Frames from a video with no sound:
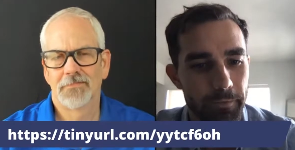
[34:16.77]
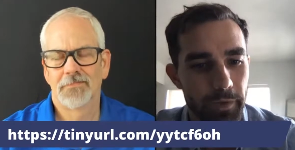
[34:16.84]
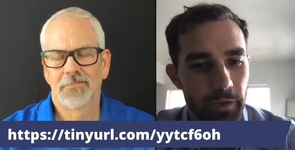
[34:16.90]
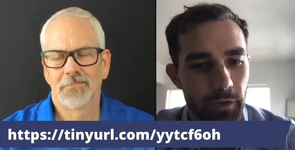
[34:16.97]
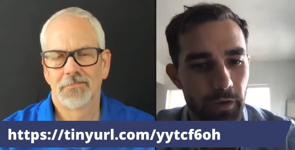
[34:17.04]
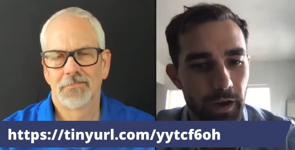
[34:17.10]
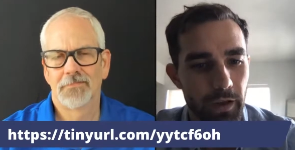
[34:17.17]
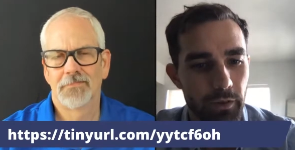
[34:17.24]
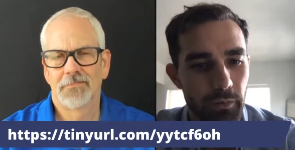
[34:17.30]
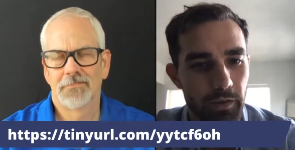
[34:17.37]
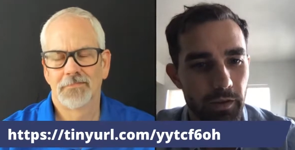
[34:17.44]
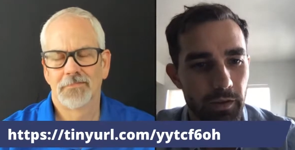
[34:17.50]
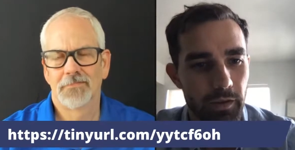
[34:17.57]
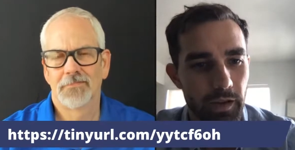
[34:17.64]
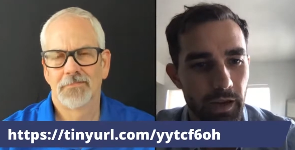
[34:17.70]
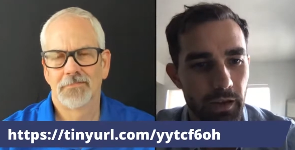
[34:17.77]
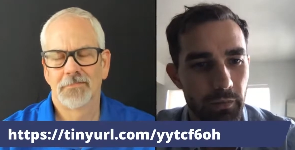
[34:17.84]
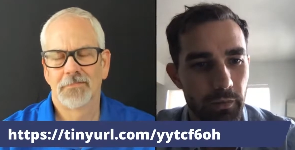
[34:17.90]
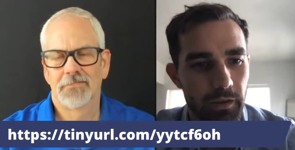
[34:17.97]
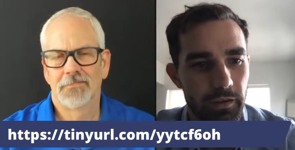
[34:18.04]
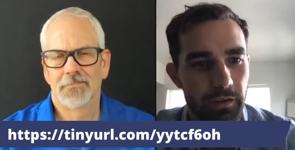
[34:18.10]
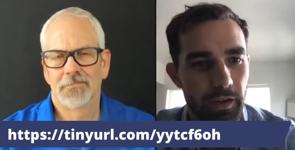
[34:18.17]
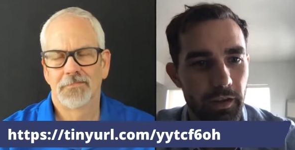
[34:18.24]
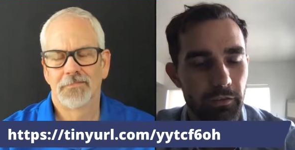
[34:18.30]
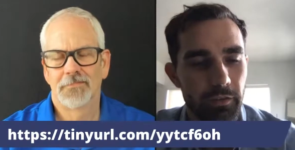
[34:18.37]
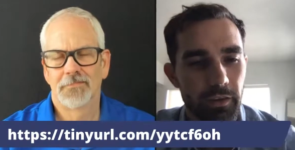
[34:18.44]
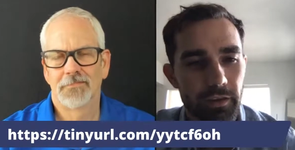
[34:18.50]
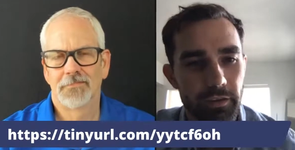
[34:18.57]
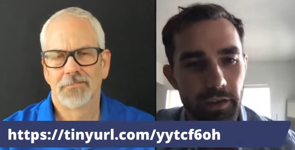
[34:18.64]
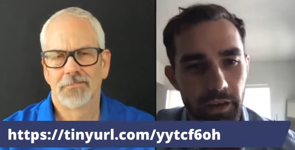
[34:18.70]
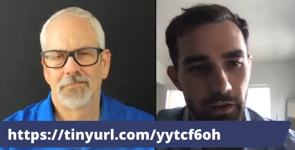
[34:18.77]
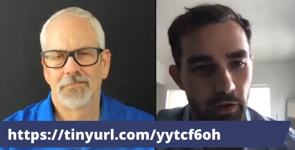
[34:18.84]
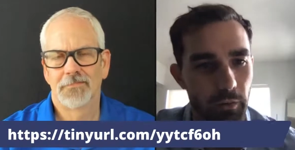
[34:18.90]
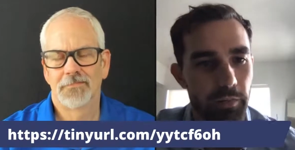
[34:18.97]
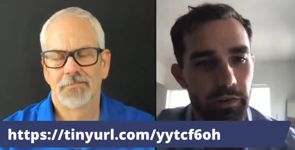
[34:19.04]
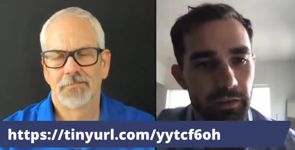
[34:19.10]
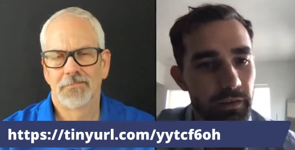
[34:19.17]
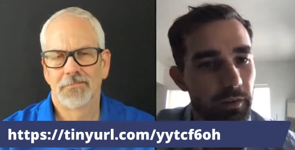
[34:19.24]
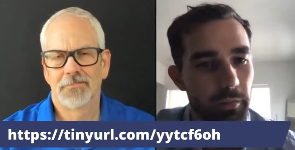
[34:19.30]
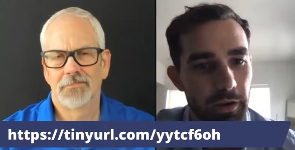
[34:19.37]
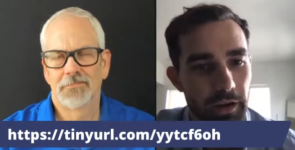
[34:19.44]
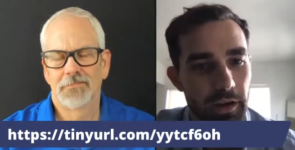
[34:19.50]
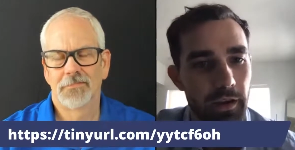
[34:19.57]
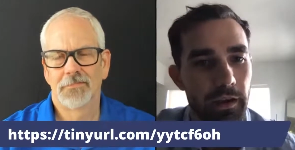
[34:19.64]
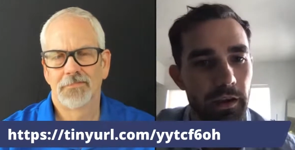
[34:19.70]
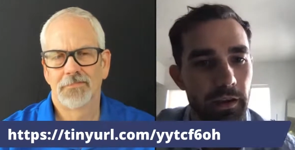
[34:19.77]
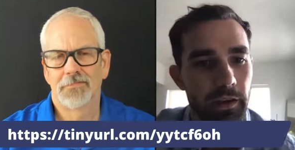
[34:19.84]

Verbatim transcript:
Speaker 1: you know how do we how do we take take our piece of the pie?